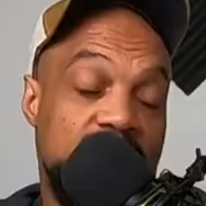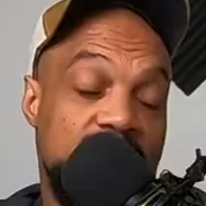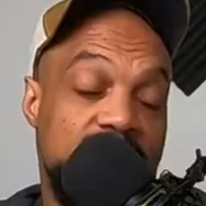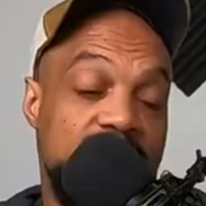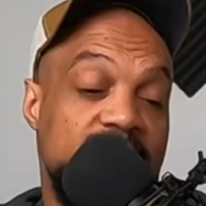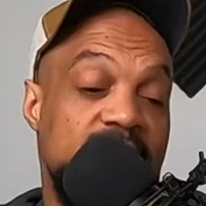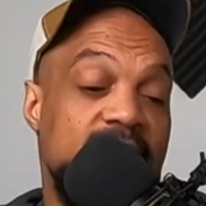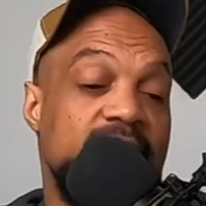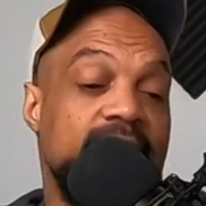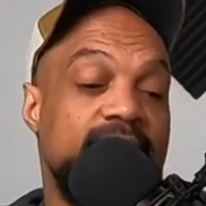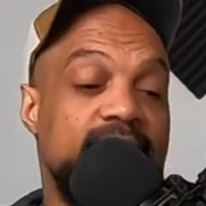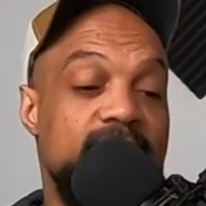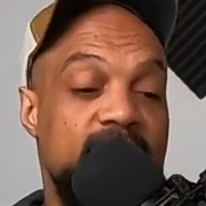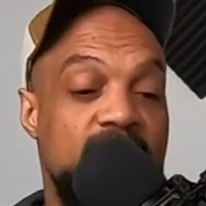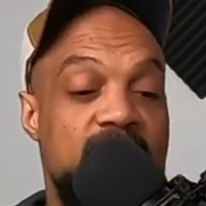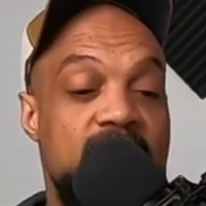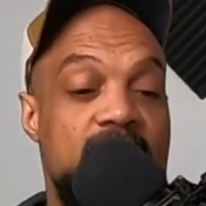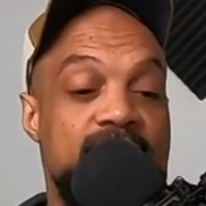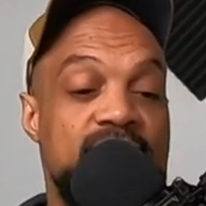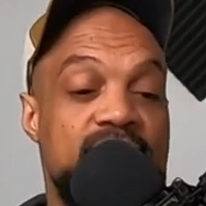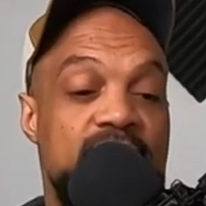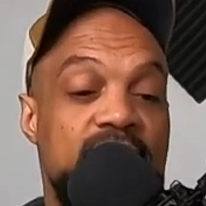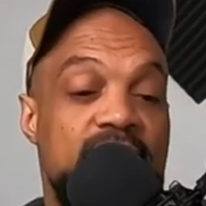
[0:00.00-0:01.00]
Yeah, yeah, that'd be a lot.
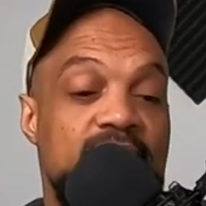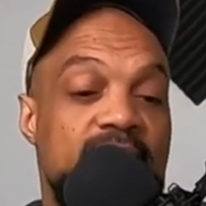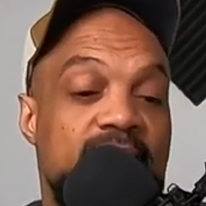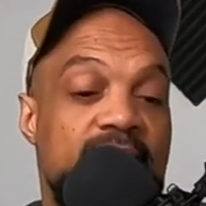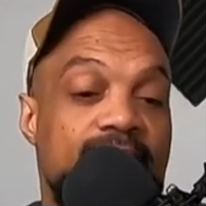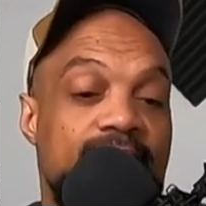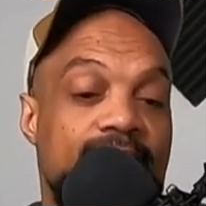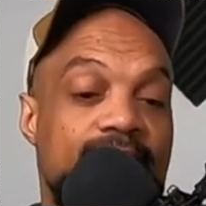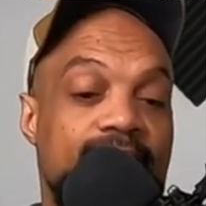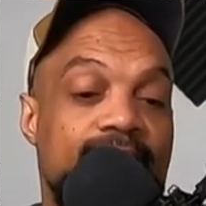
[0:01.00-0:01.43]
Absolutely.